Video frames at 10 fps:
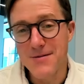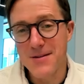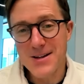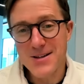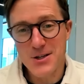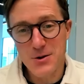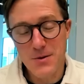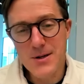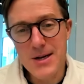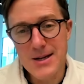That
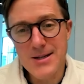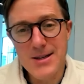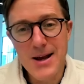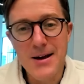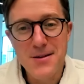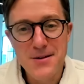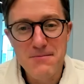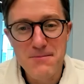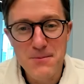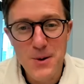sterility is death,
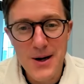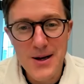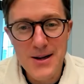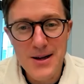right?